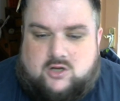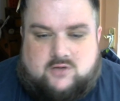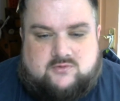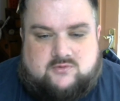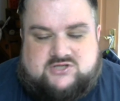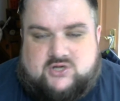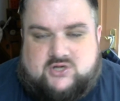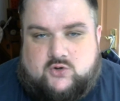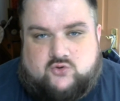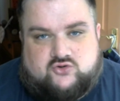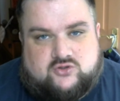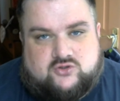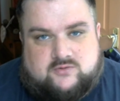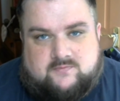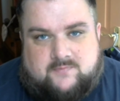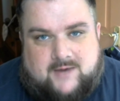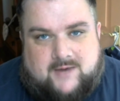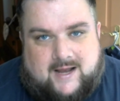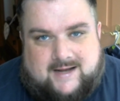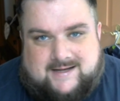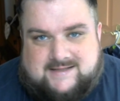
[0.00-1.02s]
children
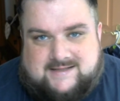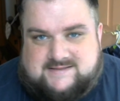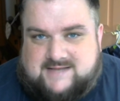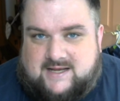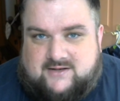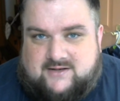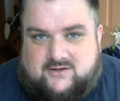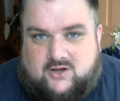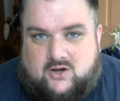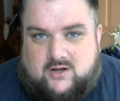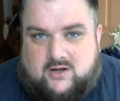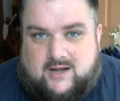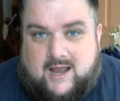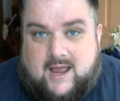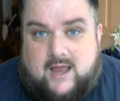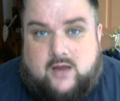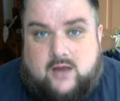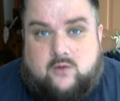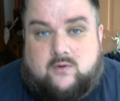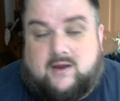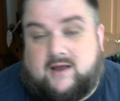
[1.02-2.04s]
playing Nintendo
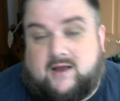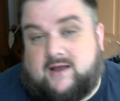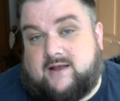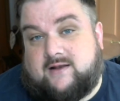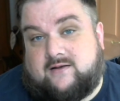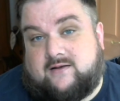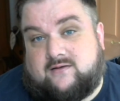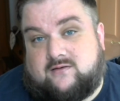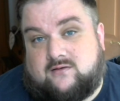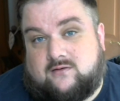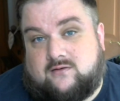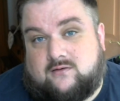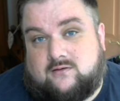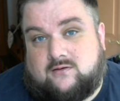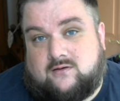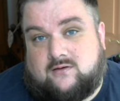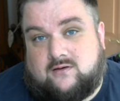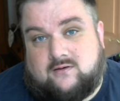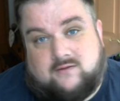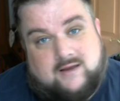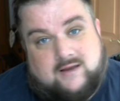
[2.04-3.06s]
now, and
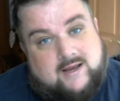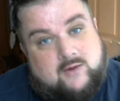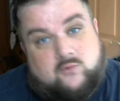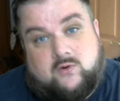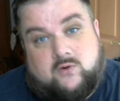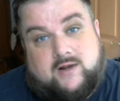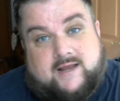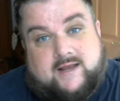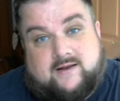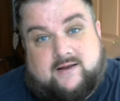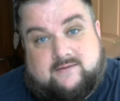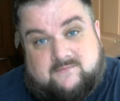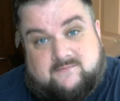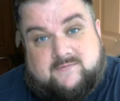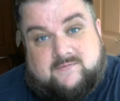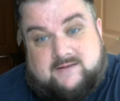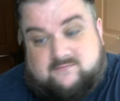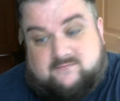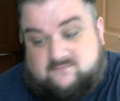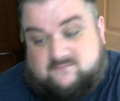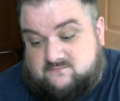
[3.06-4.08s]
it will
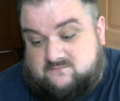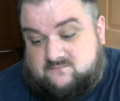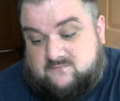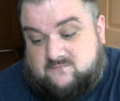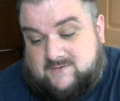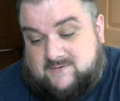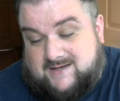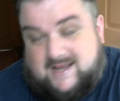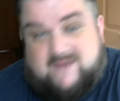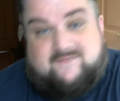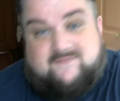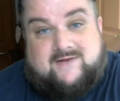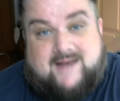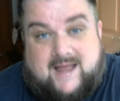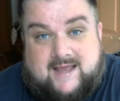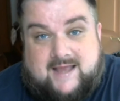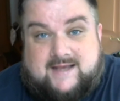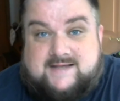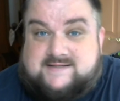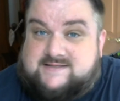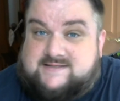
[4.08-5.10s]
leave a
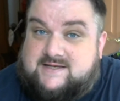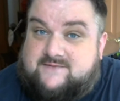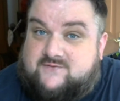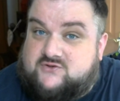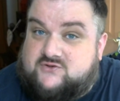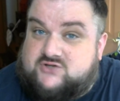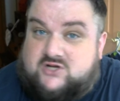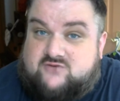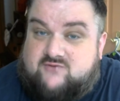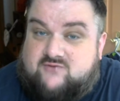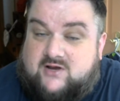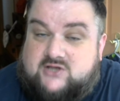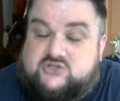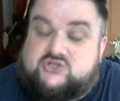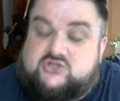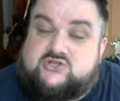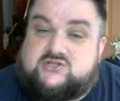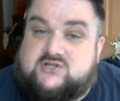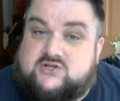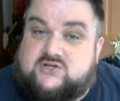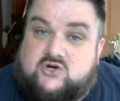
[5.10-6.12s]
legacy for
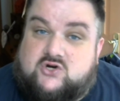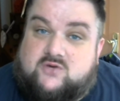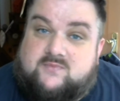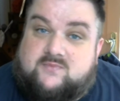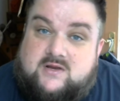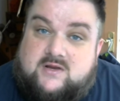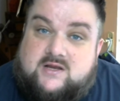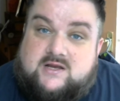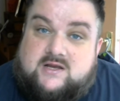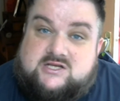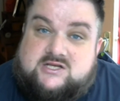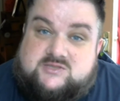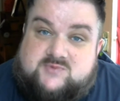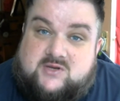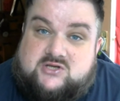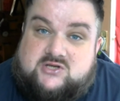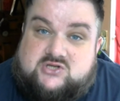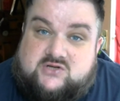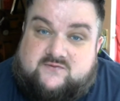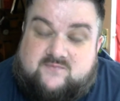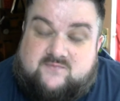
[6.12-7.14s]
generations to come,
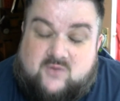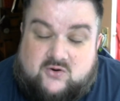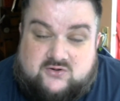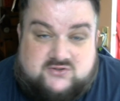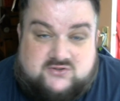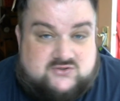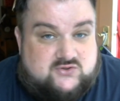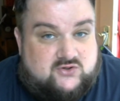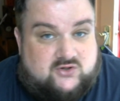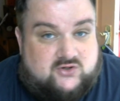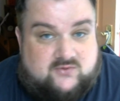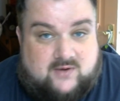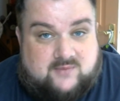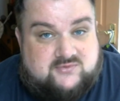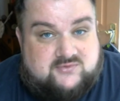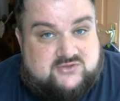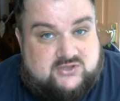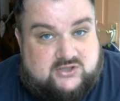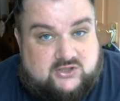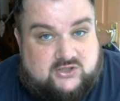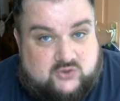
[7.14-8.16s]
especially of my son who
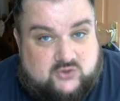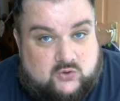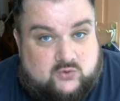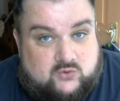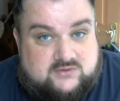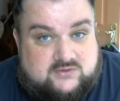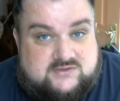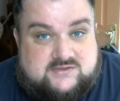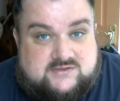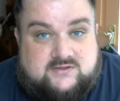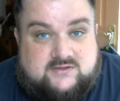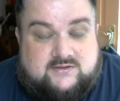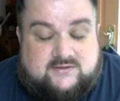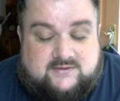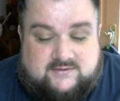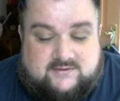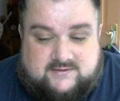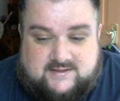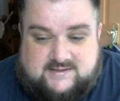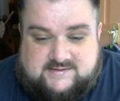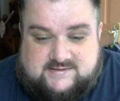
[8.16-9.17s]
absolutely adores
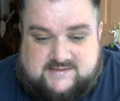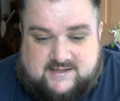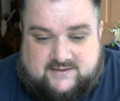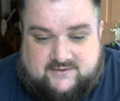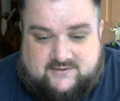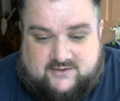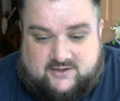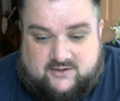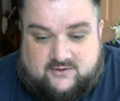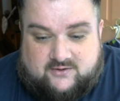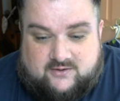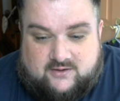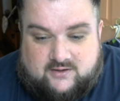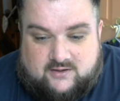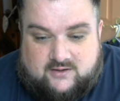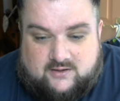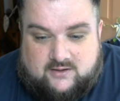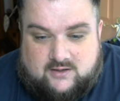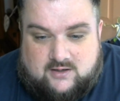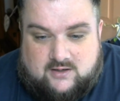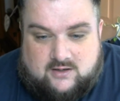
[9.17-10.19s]
Nintendo.
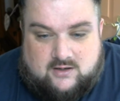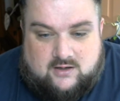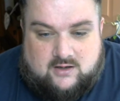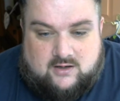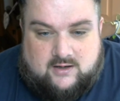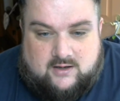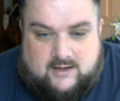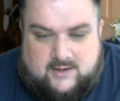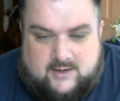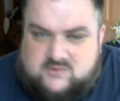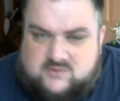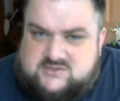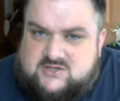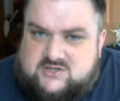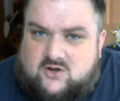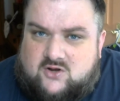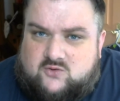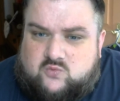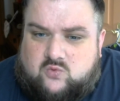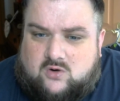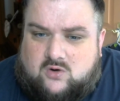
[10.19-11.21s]
It was an
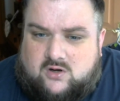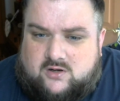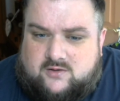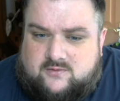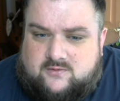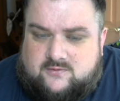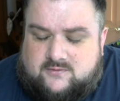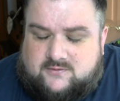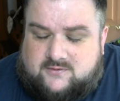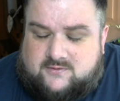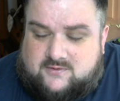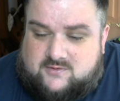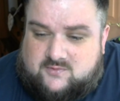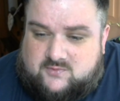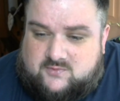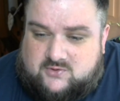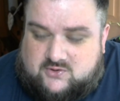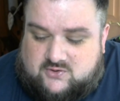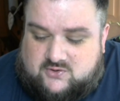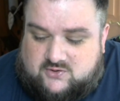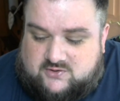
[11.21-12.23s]
odd one
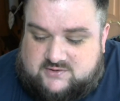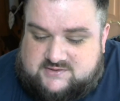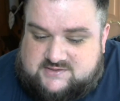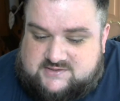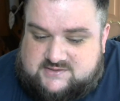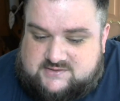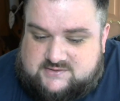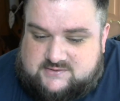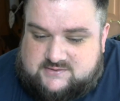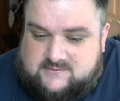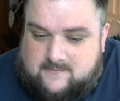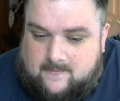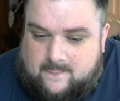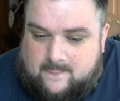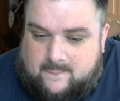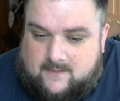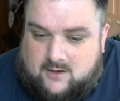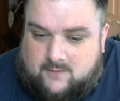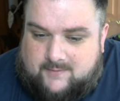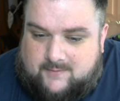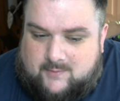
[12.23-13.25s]
because,
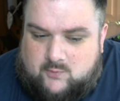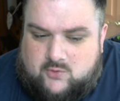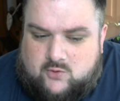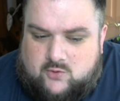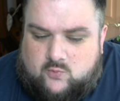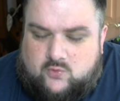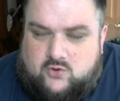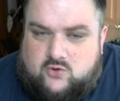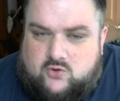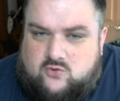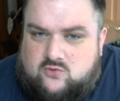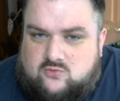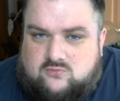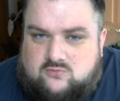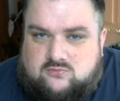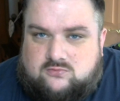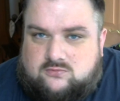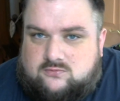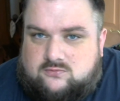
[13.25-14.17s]
I mean, we all